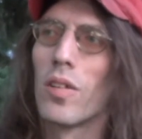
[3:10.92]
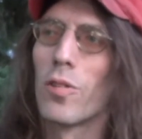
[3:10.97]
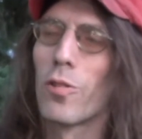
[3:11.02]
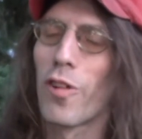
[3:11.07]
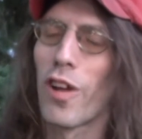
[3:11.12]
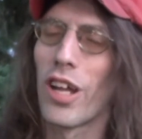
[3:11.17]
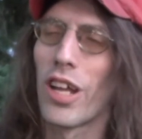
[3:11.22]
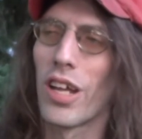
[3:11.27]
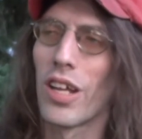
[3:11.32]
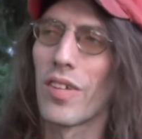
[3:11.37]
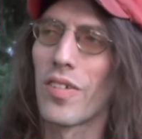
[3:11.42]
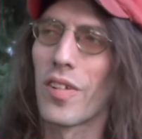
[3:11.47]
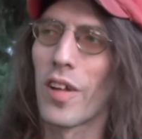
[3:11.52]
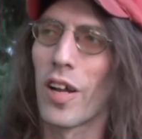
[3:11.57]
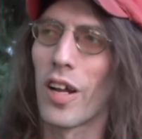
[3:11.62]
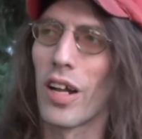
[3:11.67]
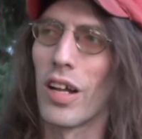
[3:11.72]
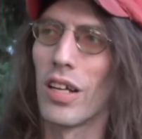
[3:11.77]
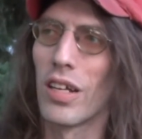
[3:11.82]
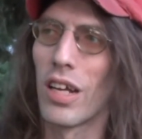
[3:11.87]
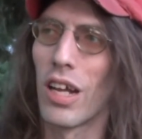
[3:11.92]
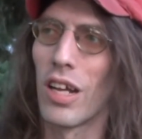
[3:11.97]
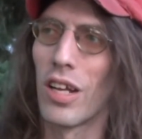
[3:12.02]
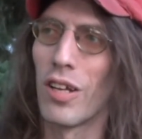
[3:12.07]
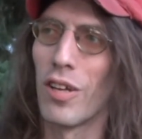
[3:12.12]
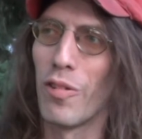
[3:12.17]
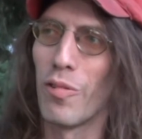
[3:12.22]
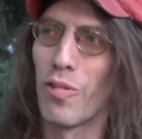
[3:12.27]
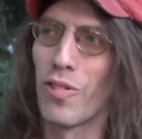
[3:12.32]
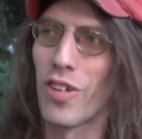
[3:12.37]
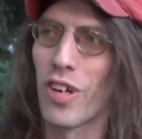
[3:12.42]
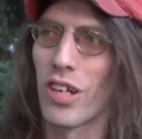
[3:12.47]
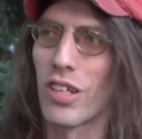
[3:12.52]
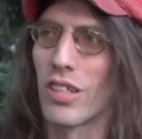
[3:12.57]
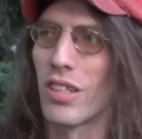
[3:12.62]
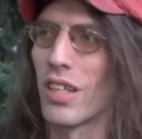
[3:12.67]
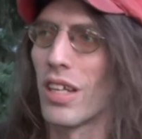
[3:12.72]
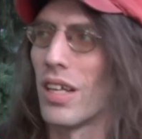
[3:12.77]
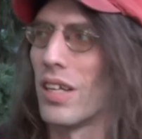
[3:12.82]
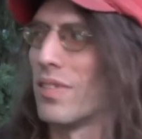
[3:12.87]
Try to get a new start
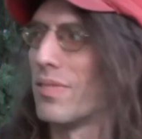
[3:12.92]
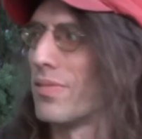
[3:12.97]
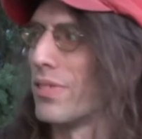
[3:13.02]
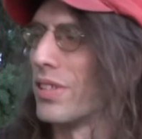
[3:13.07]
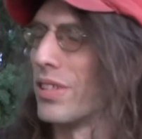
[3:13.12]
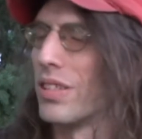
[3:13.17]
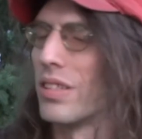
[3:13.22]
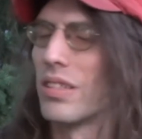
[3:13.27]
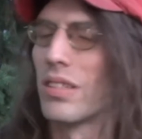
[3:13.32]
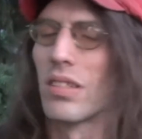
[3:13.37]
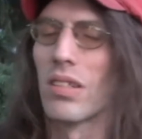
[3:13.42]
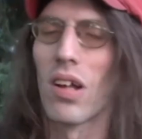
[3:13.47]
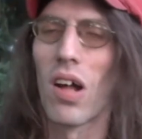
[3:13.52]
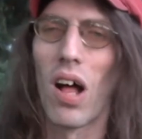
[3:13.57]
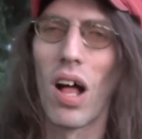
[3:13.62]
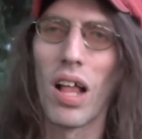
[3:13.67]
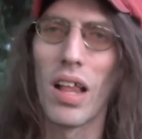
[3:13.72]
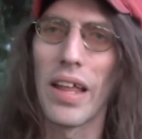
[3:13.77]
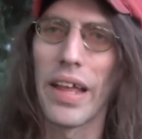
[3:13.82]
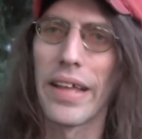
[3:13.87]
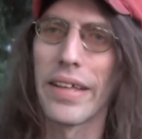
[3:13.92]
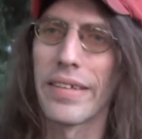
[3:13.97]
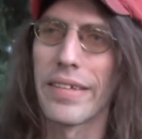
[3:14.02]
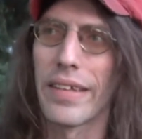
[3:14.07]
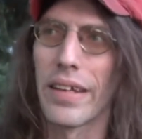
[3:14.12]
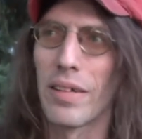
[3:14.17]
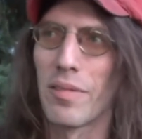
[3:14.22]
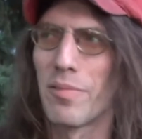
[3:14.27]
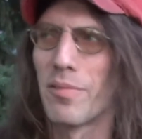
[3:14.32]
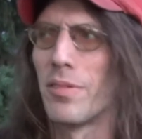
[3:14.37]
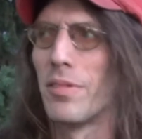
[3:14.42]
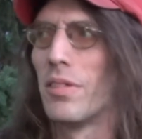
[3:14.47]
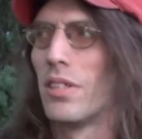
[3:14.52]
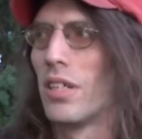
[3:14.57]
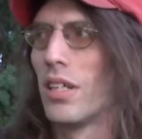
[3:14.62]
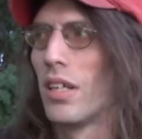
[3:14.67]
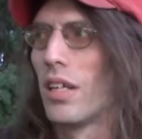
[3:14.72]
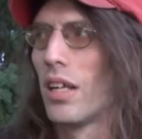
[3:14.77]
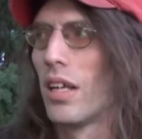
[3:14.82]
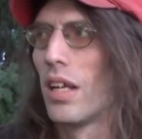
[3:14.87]
in life and all that stuff.
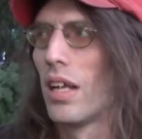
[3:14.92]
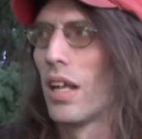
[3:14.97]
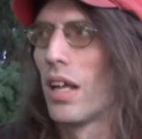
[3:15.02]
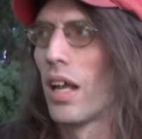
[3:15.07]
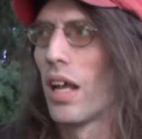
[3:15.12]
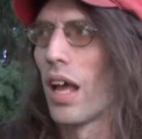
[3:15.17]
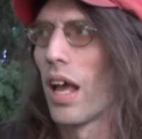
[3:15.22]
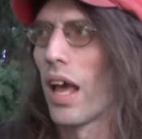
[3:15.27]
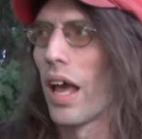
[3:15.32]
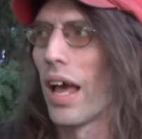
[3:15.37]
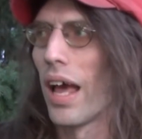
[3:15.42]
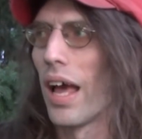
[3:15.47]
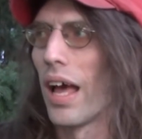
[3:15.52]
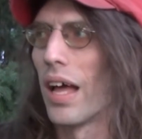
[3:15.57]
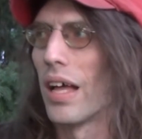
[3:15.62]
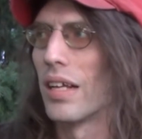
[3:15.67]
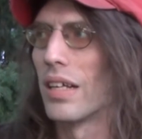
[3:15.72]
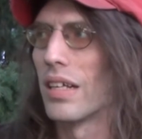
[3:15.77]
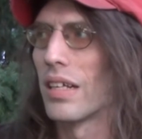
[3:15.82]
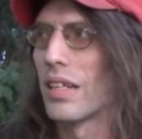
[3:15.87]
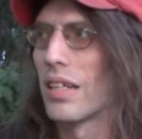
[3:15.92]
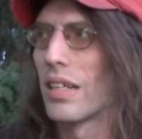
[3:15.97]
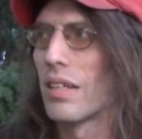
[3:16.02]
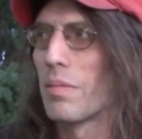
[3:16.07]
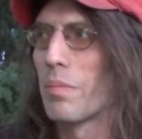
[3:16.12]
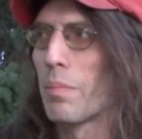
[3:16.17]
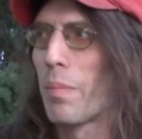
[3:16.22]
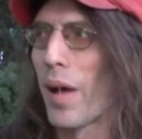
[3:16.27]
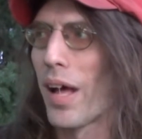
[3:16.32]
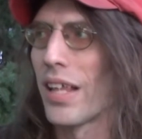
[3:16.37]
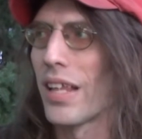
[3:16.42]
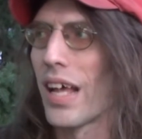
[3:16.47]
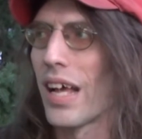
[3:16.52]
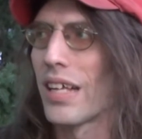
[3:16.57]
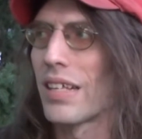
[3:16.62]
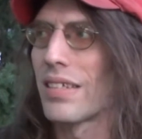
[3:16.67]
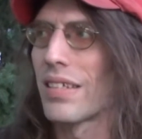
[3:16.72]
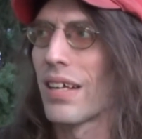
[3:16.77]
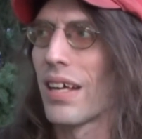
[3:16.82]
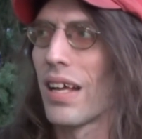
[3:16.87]
And by
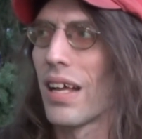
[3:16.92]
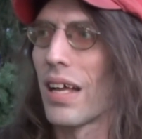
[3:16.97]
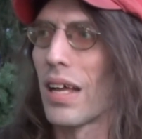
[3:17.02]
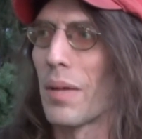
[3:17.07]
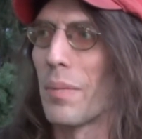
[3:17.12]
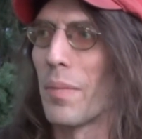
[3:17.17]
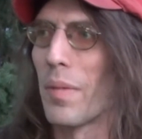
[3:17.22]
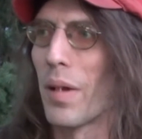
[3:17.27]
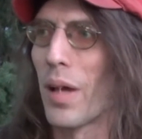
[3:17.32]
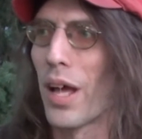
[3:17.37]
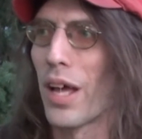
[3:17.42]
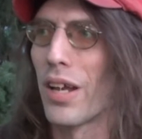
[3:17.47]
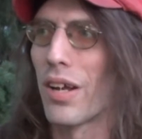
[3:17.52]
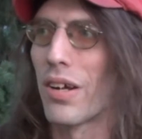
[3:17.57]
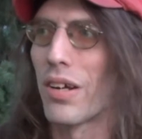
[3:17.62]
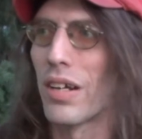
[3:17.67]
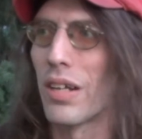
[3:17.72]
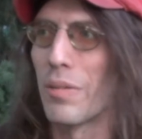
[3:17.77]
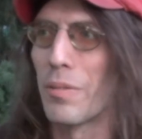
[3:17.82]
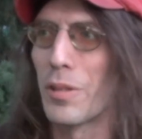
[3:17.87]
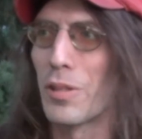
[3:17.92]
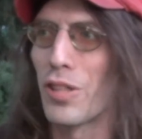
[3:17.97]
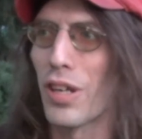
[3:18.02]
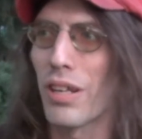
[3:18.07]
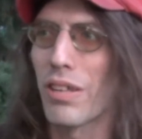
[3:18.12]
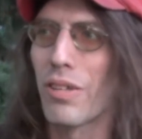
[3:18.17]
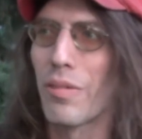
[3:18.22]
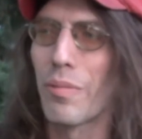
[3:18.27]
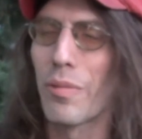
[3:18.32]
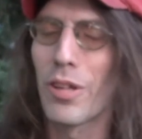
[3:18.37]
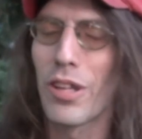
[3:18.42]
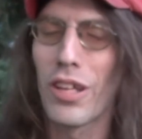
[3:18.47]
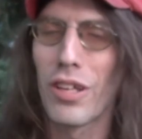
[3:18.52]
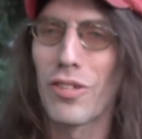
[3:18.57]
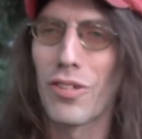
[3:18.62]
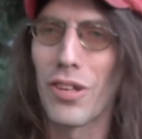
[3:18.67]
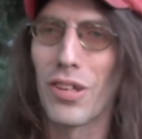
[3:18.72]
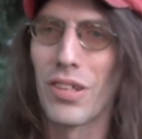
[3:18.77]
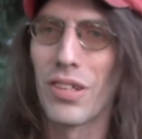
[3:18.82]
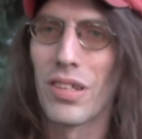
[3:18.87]
that time, I'd already rejected
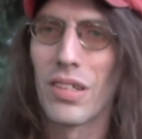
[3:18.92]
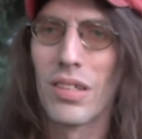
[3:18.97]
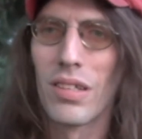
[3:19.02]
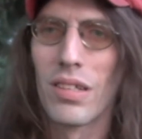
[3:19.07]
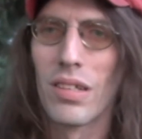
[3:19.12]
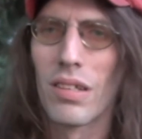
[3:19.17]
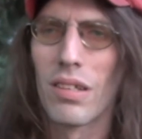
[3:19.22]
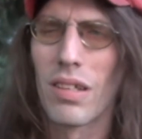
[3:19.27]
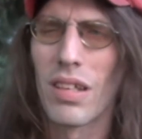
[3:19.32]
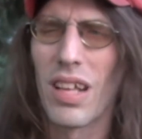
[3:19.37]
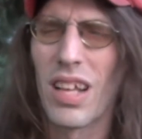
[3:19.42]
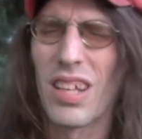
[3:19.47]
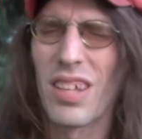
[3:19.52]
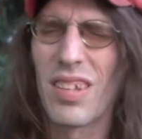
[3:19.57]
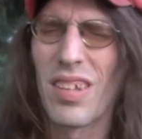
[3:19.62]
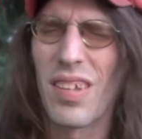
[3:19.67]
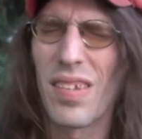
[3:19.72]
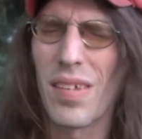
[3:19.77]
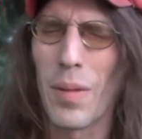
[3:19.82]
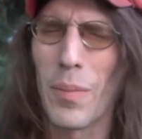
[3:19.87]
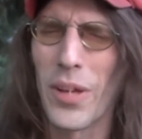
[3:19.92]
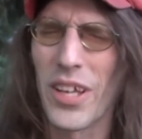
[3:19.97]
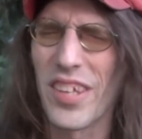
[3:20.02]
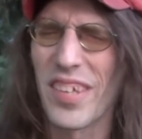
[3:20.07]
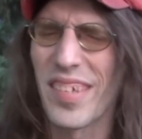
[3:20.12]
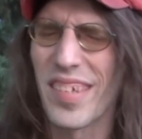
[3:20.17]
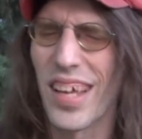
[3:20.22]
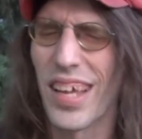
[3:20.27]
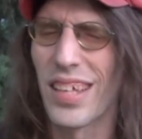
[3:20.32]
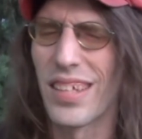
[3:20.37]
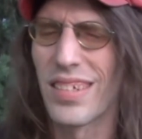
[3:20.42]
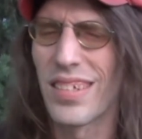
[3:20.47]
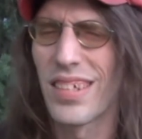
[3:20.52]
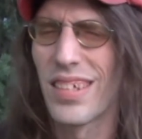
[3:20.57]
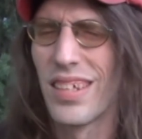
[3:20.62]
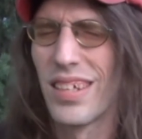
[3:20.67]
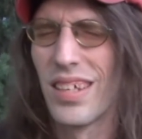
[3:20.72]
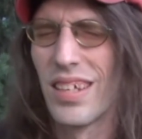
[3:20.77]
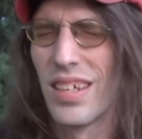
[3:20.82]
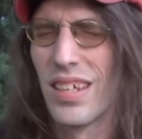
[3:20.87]
religion to some extent.
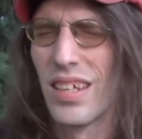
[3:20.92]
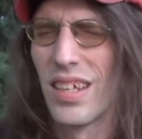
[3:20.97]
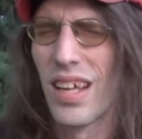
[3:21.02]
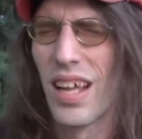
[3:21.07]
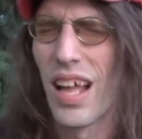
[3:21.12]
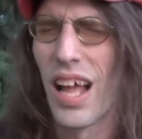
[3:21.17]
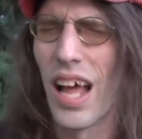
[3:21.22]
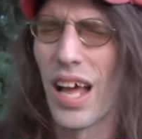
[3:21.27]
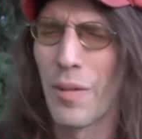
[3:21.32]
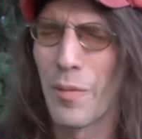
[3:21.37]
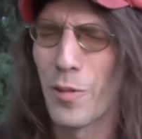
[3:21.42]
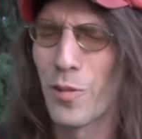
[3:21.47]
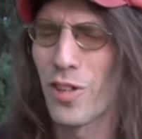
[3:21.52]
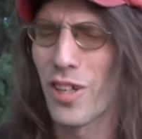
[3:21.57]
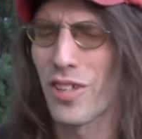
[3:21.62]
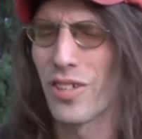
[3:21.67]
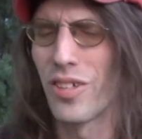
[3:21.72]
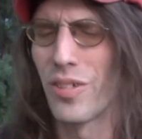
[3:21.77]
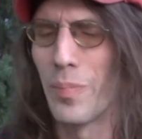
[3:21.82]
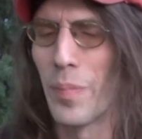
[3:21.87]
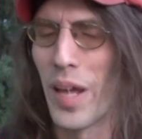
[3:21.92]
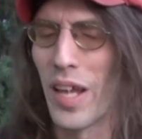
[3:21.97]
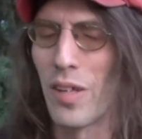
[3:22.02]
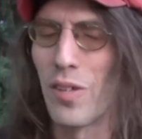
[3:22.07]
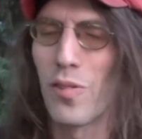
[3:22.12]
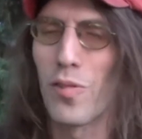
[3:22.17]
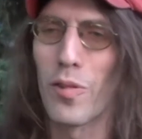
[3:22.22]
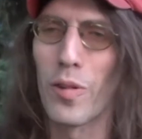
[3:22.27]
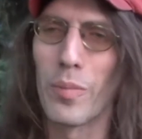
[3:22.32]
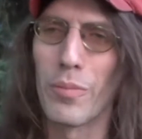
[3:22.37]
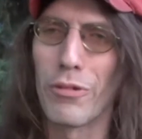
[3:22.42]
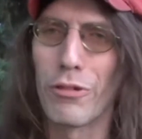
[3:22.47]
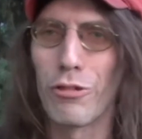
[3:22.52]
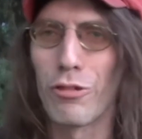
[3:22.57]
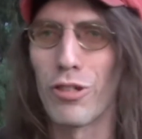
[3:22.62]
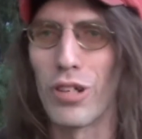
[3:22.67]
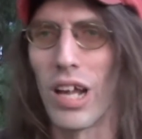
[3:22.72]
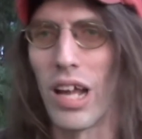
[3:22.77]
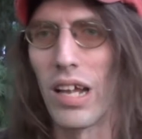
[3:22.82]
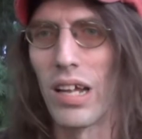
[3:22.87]
I rejected mainstream
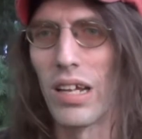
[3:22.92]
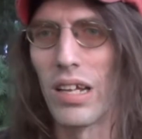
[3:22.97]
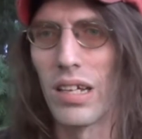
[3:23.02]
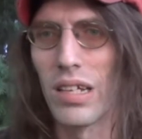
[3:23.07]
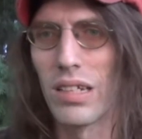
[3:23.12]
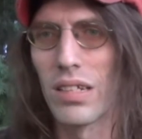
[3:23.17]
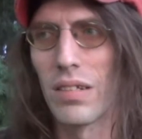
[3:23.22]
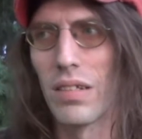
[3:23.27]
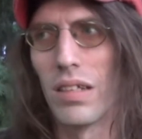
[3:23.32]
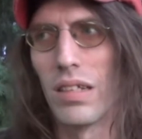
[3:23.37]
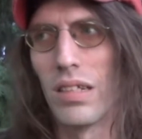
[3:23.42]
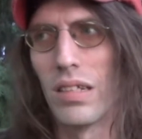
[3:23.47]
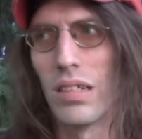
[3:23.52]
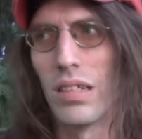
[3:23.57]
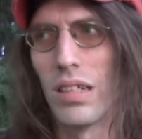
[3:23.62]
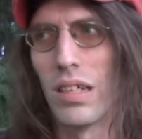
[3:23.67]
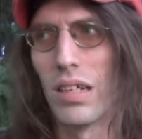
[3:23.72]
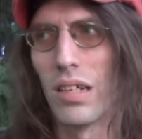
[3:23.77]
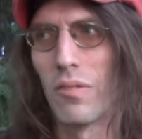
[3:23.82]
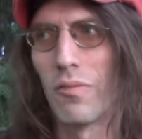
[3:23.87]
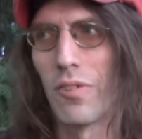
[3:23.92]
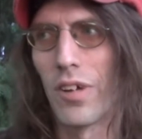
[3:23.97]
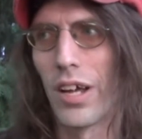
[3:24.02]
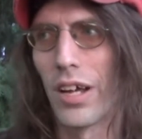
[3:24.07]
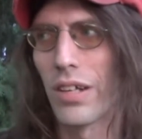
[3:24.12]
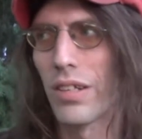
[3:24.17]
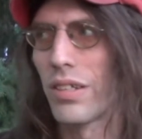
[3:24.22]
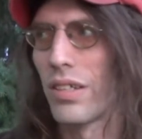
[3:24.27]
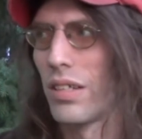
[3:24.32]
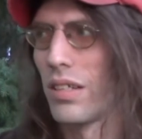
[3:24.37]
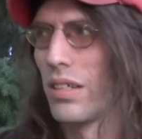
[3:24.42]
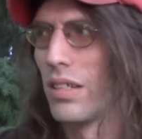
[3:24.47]
Christianity, in effect.